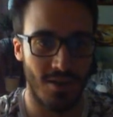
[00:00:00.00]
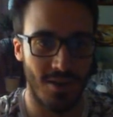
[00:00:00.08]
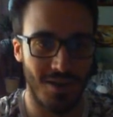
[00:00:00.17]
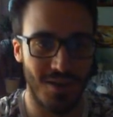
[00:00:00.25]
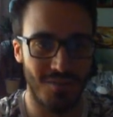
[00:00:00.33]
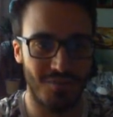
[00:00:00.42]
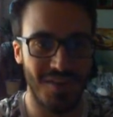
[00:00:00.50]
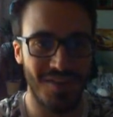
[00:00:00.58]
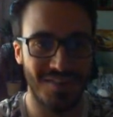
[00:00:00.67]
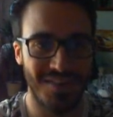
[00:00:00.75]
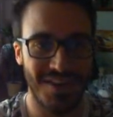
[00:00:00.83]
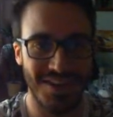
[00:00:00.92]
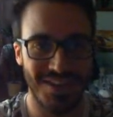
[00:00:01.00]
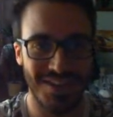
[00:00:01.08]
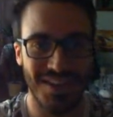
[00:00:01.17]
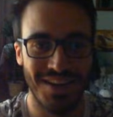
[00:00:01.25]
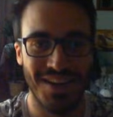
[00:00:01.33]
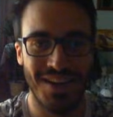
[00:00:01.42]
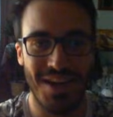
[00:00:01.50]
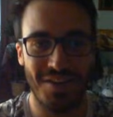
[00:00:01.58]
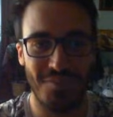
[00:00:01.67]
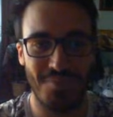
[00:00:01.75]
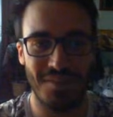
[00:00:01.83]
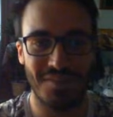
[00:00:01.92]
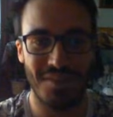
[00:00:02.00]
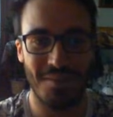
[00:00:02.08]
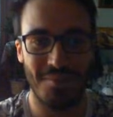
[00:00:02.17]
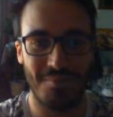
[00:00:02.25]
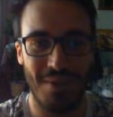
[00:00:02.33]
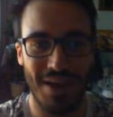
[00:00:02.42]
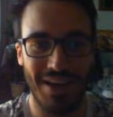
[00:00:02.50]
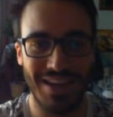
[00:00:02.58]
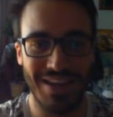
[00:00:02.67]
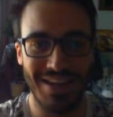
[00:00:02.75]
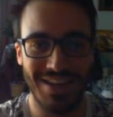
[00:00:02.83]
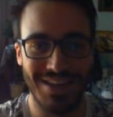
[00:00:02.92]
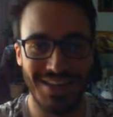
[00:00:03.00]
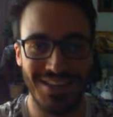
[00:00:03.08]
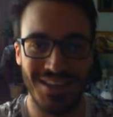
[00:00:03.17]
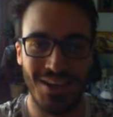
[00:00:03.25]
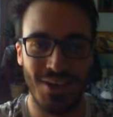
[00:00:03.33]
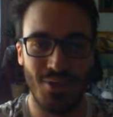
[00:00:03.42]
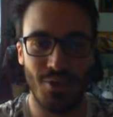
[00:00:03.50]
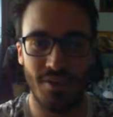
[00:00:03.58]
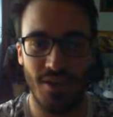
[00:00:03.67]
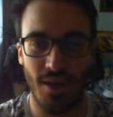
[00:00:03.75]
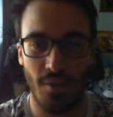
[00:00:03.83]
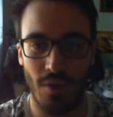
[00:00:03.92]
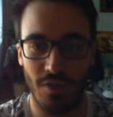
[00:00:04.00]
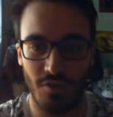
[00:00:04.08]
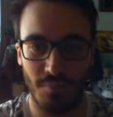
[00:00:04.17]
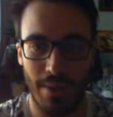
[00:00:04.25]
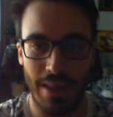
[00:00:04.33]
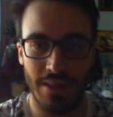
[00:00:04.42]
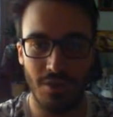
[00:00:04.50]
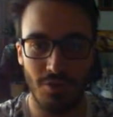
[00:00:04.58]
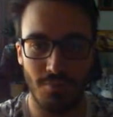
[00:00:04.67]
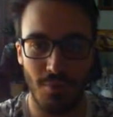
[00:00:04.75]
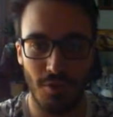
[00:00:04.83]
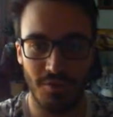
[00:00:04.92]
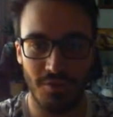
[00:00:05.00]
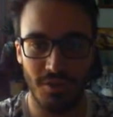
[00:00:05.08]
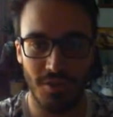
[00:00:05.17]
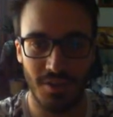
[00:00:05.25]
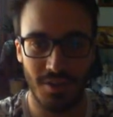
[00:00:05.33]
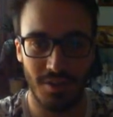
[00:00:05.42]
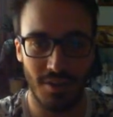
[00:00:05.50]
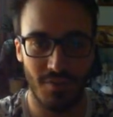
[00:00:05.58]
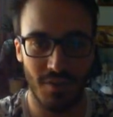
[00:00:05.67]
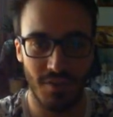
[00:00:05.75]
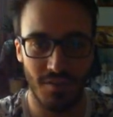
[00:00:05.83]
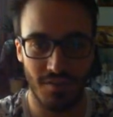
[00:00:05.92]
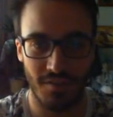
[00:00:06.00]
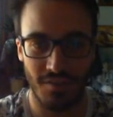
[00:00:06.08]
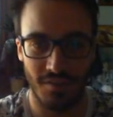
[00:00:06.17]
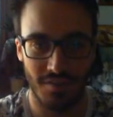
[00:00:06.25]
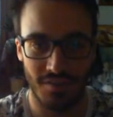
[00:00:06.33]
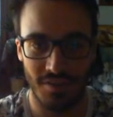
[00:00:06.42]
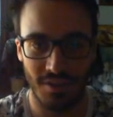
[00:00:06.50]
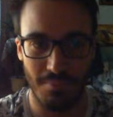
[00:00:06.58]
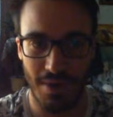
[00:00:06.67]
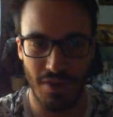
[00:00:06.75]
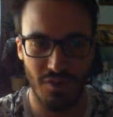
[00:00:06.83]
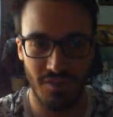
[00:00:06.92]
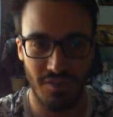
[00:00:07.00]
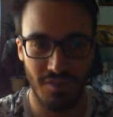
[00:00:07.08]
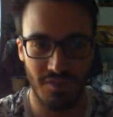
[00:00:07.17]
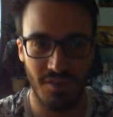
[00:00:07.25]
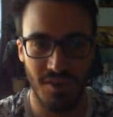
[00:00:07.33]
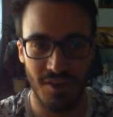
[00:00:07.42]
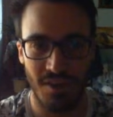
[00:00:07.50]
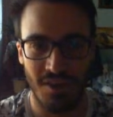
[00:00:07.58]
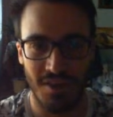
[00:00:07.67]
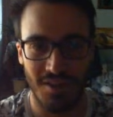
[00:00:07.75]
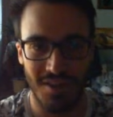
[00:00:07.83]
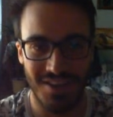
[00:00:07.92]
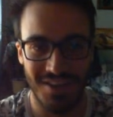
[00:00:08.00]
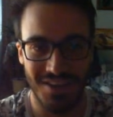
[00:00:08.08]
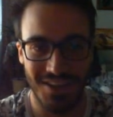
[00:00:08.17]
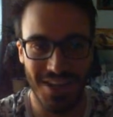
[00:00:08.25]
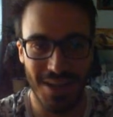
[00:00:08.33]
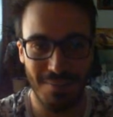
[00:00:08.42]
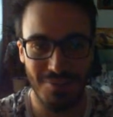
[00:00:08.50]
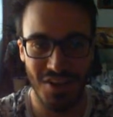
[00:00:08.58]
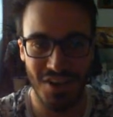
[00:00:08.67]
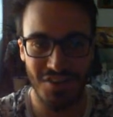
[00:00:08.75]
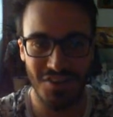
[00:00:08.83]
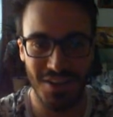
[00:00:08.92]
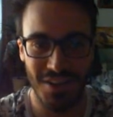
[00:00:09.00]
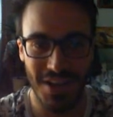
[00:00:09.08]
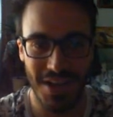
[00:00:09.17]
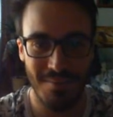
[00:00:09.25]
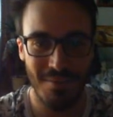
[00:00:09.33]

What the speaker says: If this card has been summoned by Link, you can target one Splendor monster, I think it's still Marincess, keep changing the name,